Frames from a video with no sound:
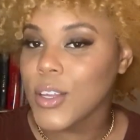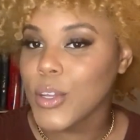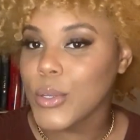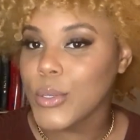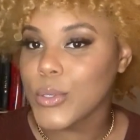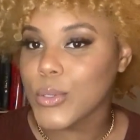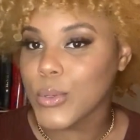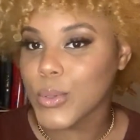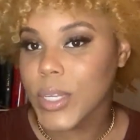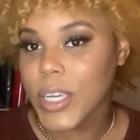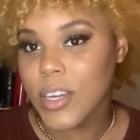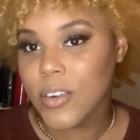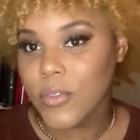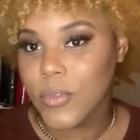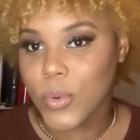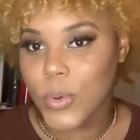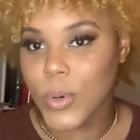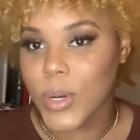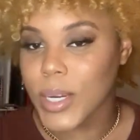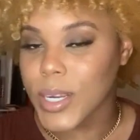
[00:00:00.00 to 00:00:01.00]
So
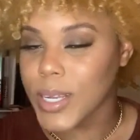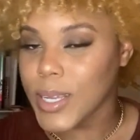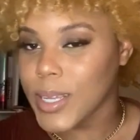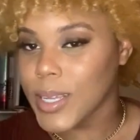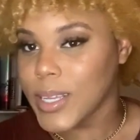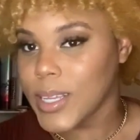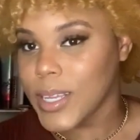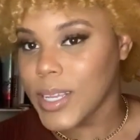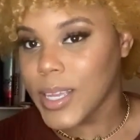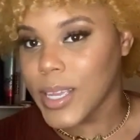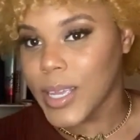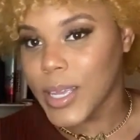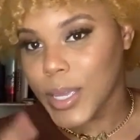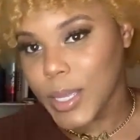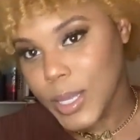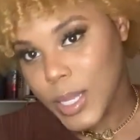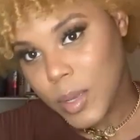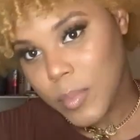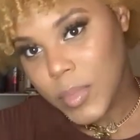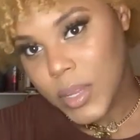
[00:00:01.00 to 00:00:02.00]
therefore,
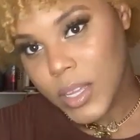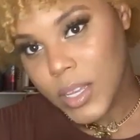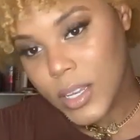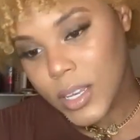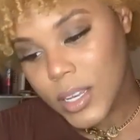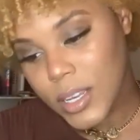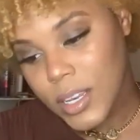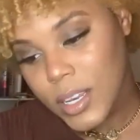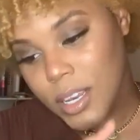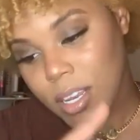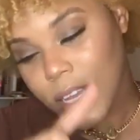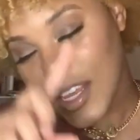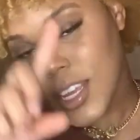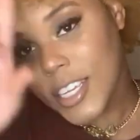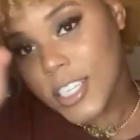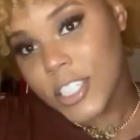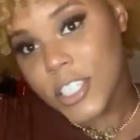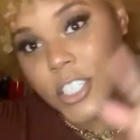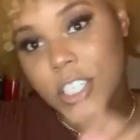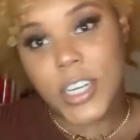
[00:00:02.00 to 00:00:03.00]
hit that button,
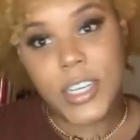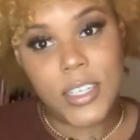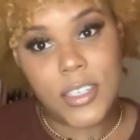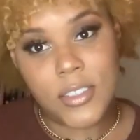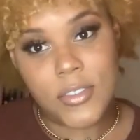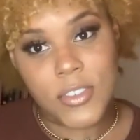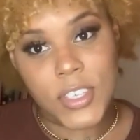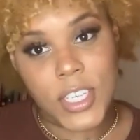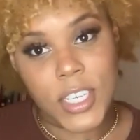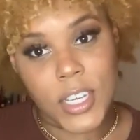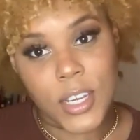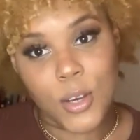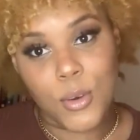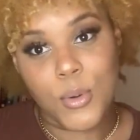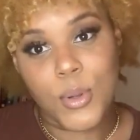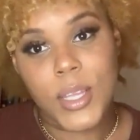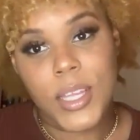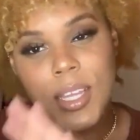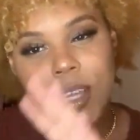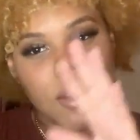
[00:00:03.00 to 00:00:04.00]
share this video,
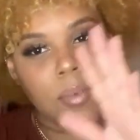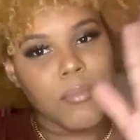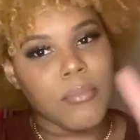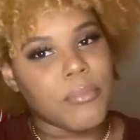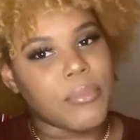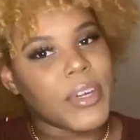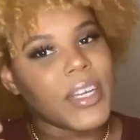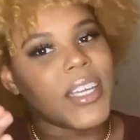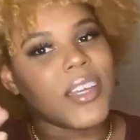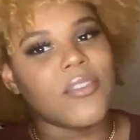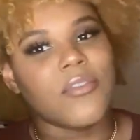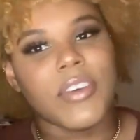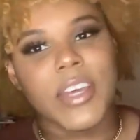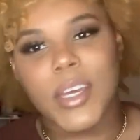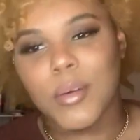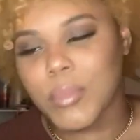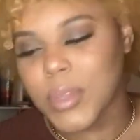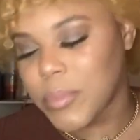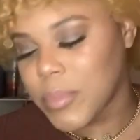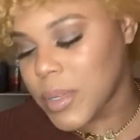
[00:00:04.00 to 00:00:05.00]
bring your
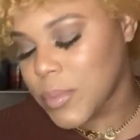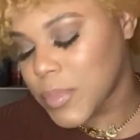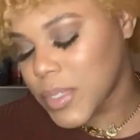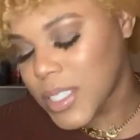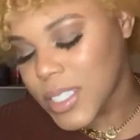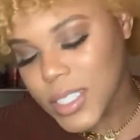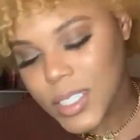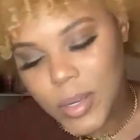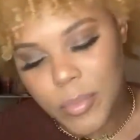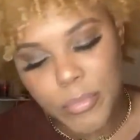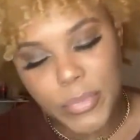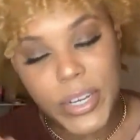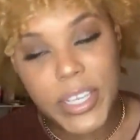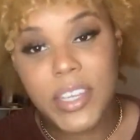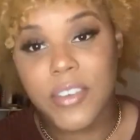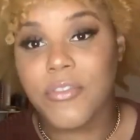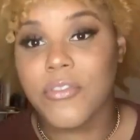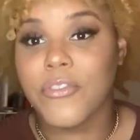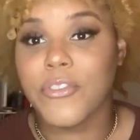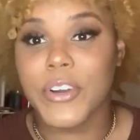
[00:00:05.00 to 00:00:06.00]
family members, bring
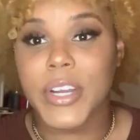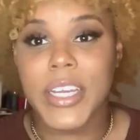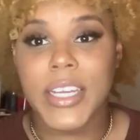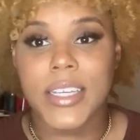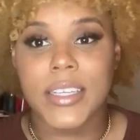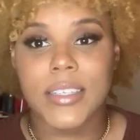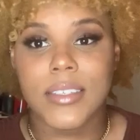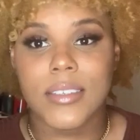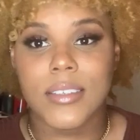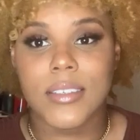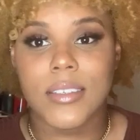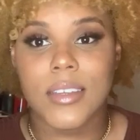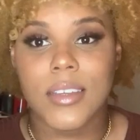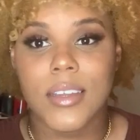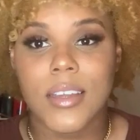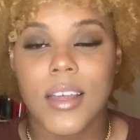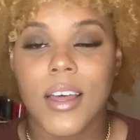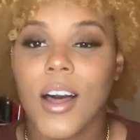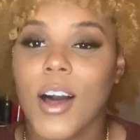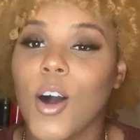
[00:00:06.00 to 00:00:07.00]
your friends.
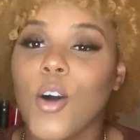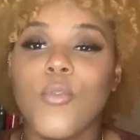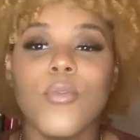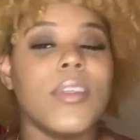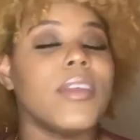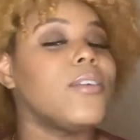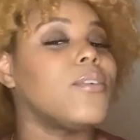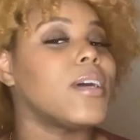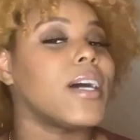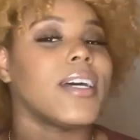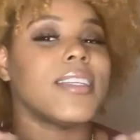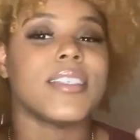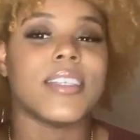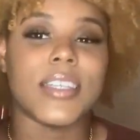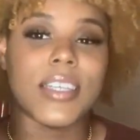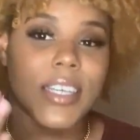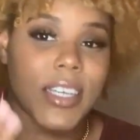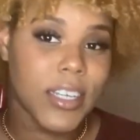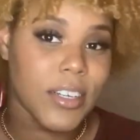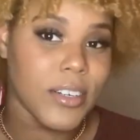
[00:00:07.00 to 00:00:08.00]
Hopefully you guys can
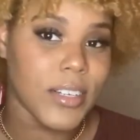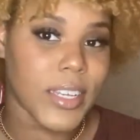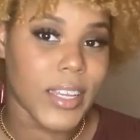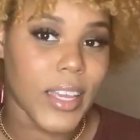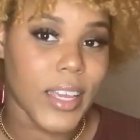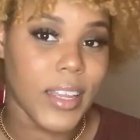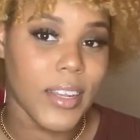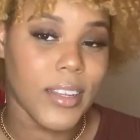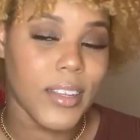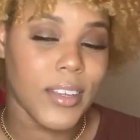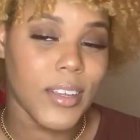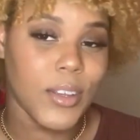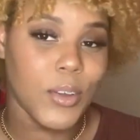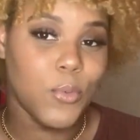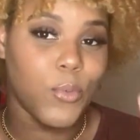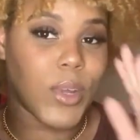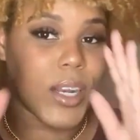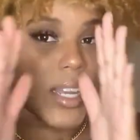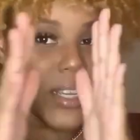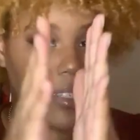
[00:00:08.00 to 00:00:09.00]
hear that
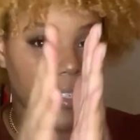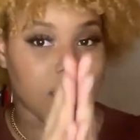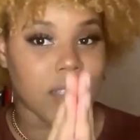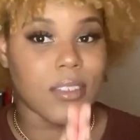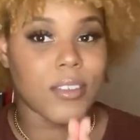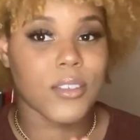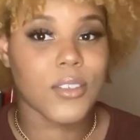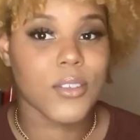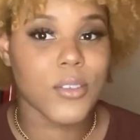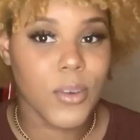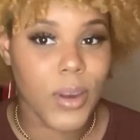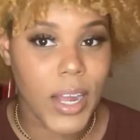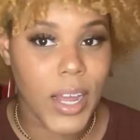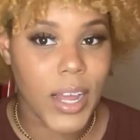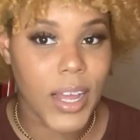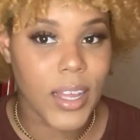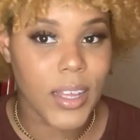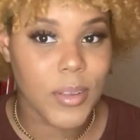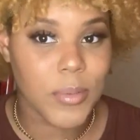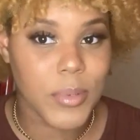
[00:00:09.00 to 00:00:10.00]
when I say
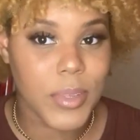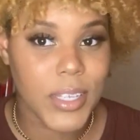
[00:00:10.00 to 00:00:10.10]
subscribe.